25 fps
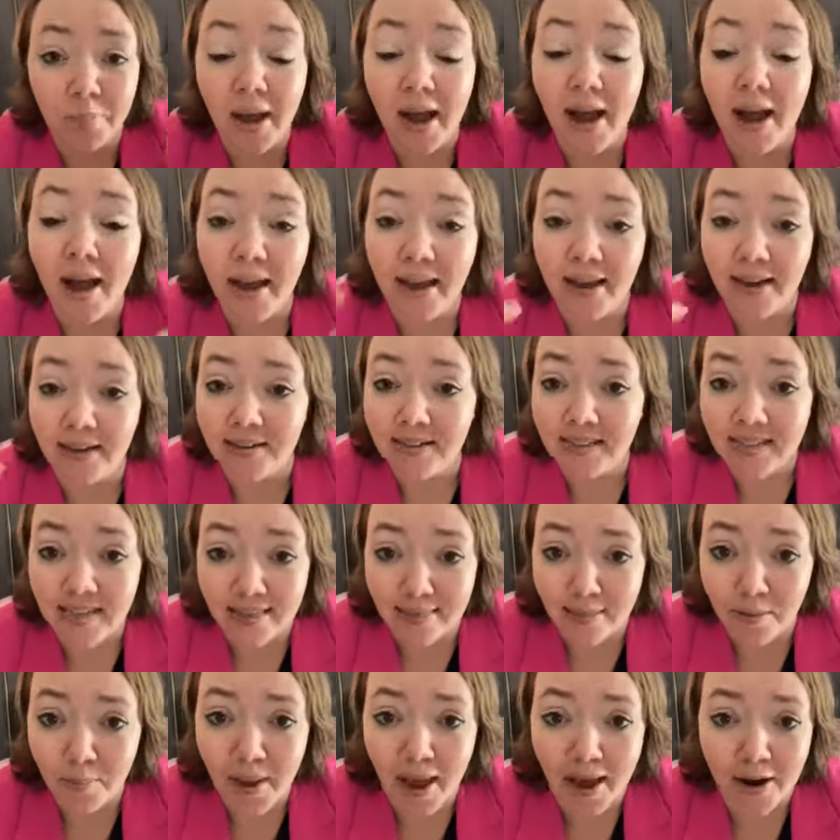behind
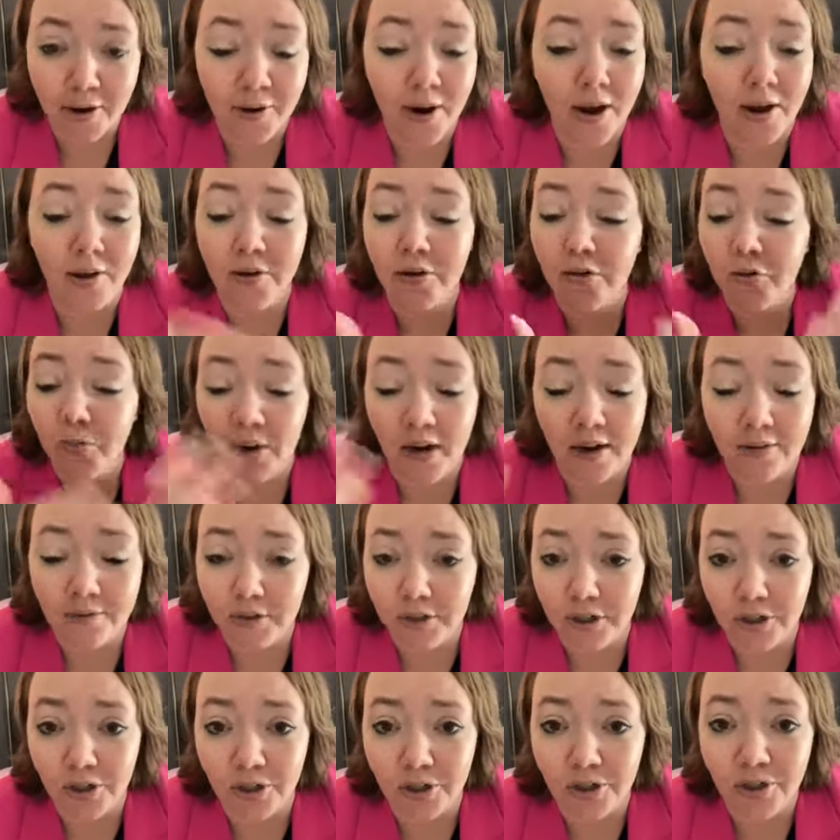in the background of
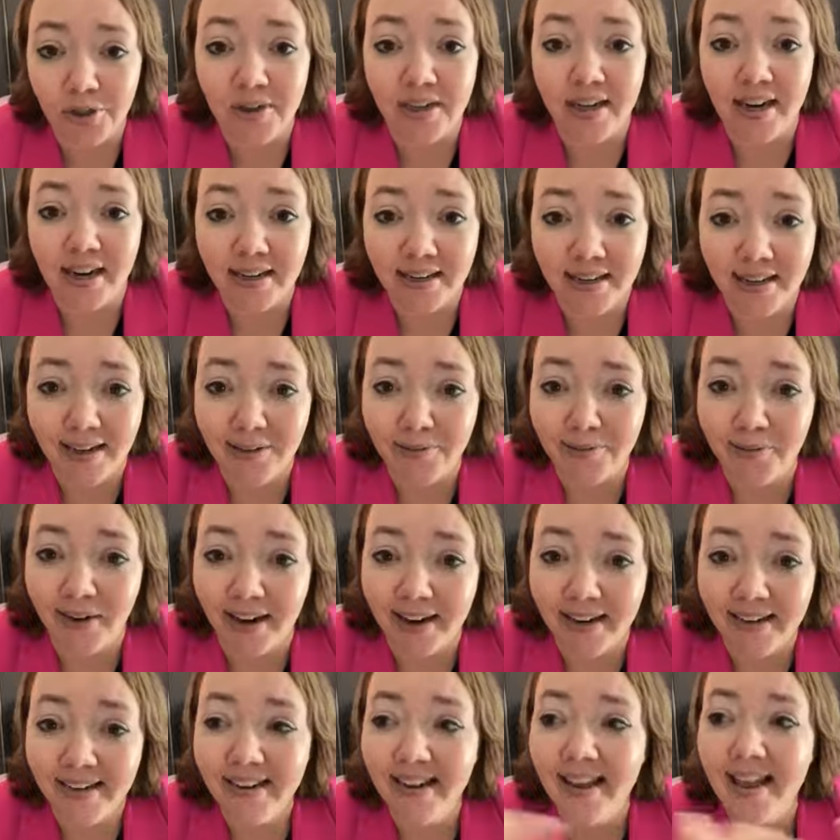whatever you're creating,
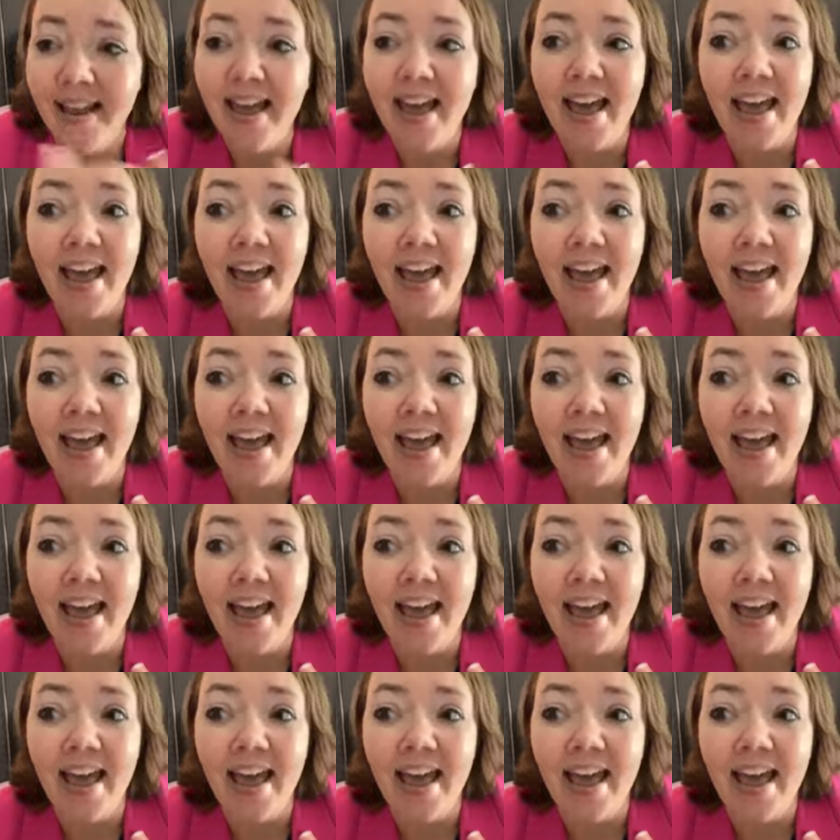right?